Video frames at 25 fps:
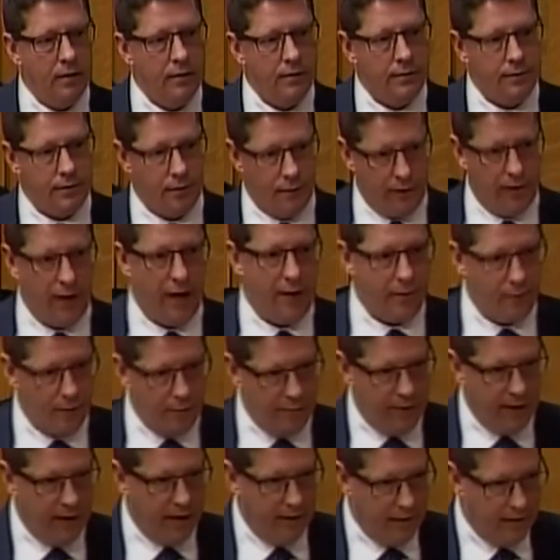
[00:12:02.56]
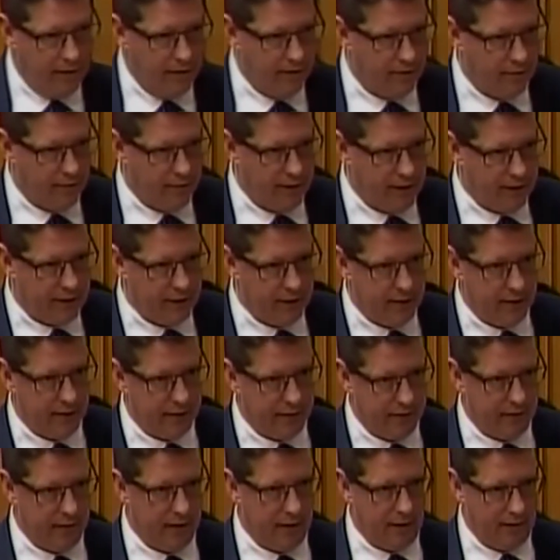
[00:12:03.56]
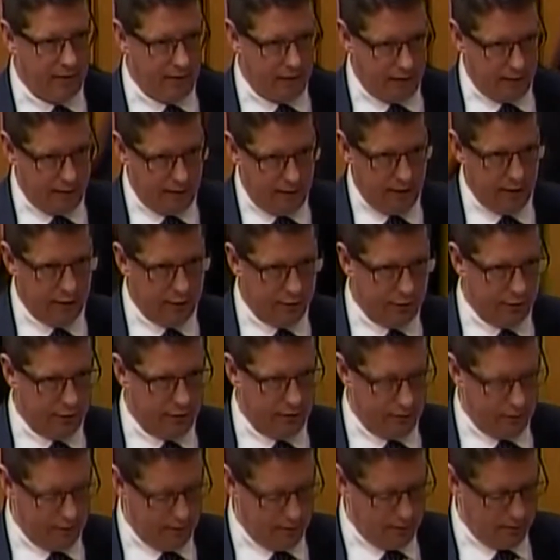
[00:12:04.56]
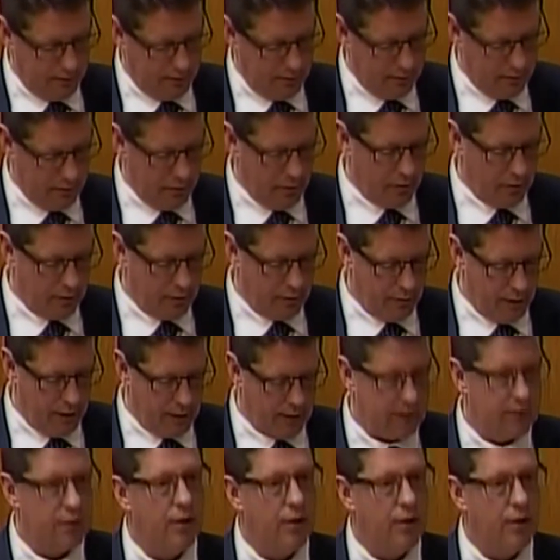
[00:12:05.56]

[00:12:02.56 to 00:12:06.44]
So that would be information that they should know as well.